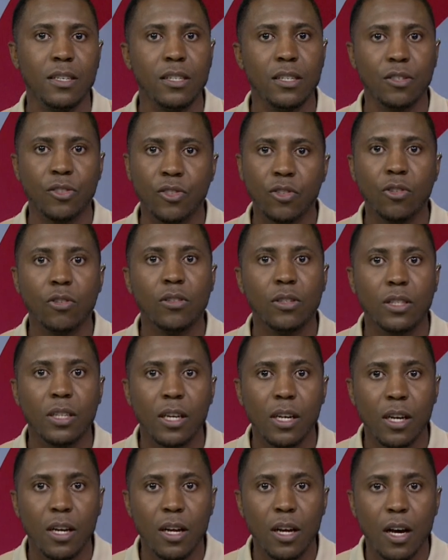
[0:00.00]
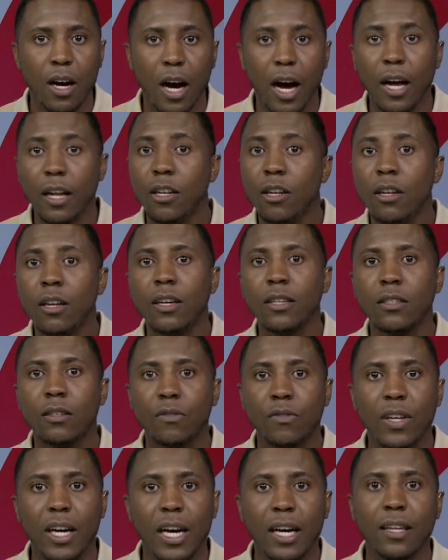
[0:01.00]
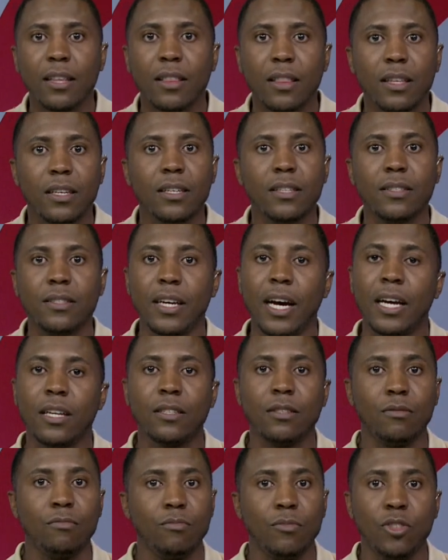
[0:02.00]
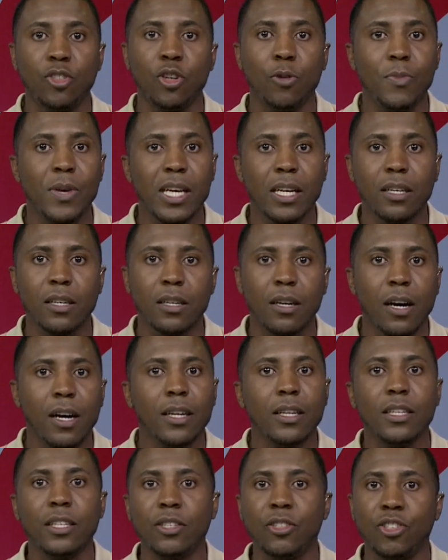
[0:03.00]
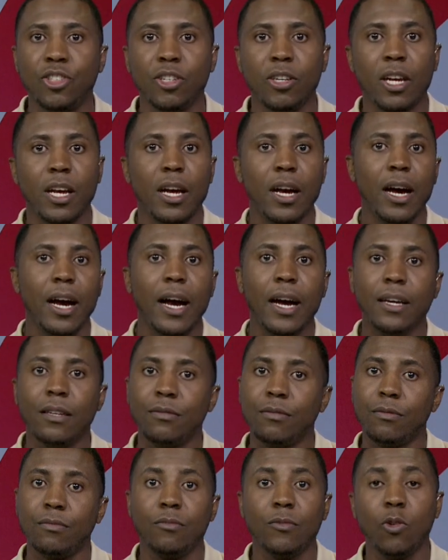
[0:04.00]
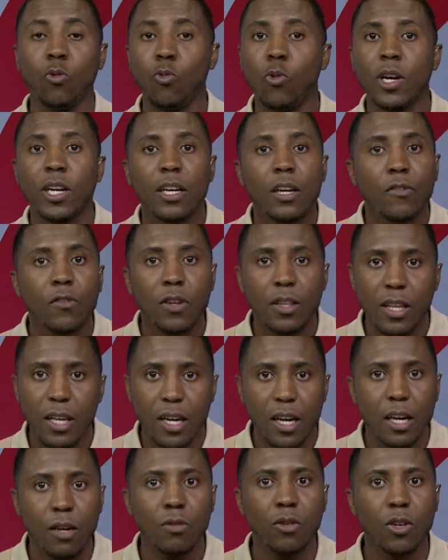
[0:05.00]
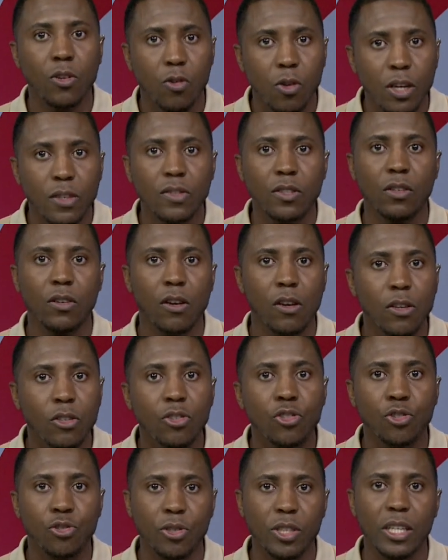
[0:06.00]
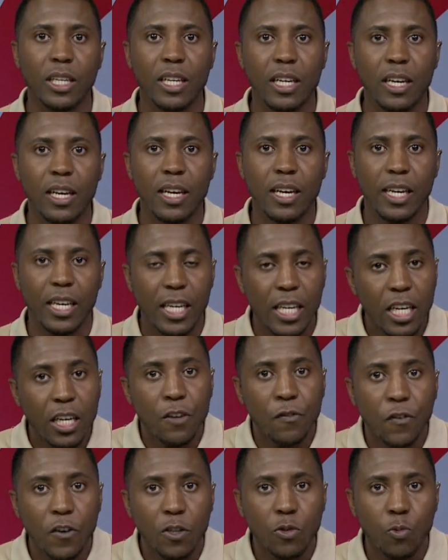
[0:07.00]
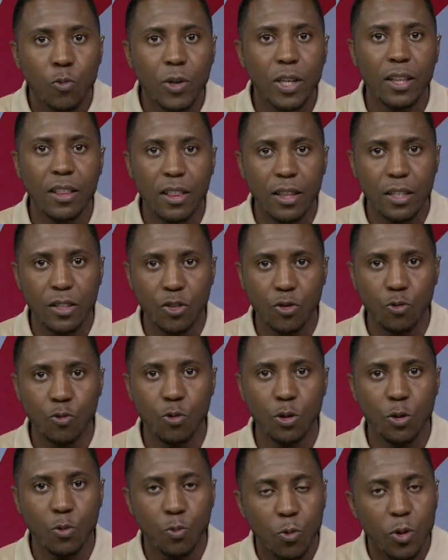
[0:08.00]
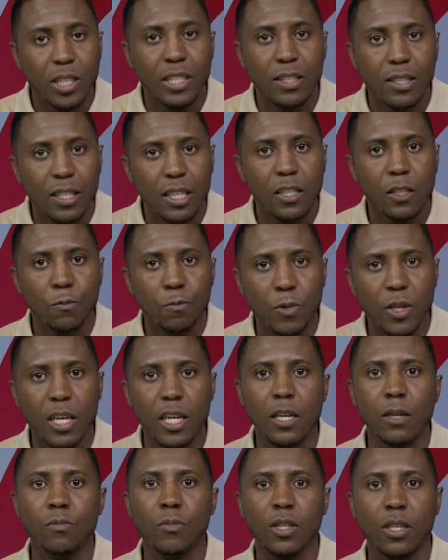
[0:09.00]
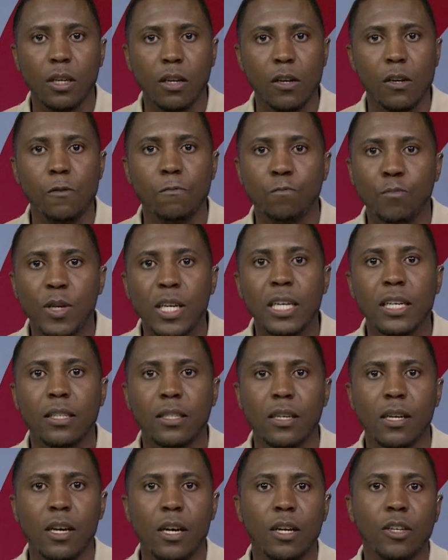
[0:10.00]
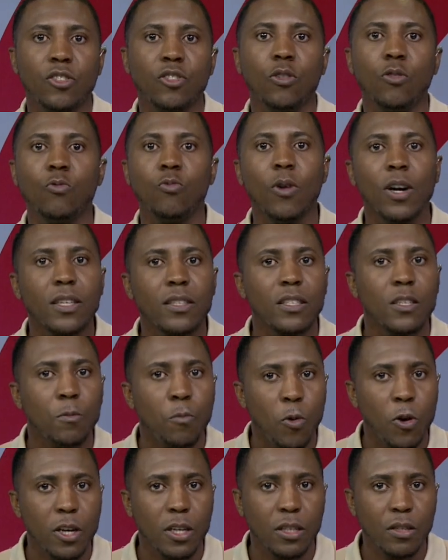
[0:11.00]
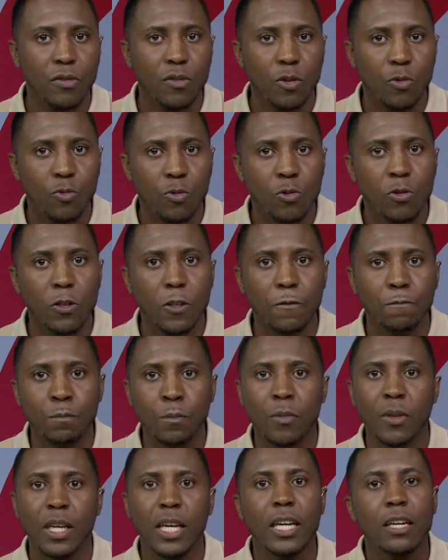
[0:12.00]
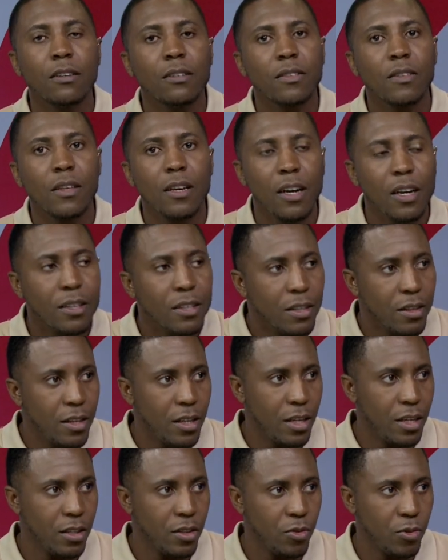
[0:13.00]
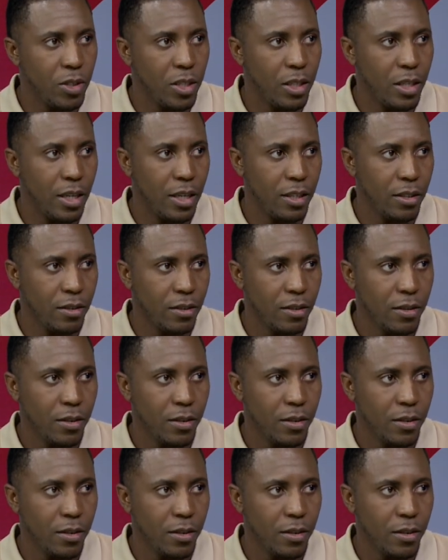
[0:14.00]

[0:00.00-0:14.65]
years old. A lot of the athletes at Jamaica College, at wherever they are across the country, even with this rule, would still be able to compete. So what's the point of the rule? Here's the other thing as well, Lance.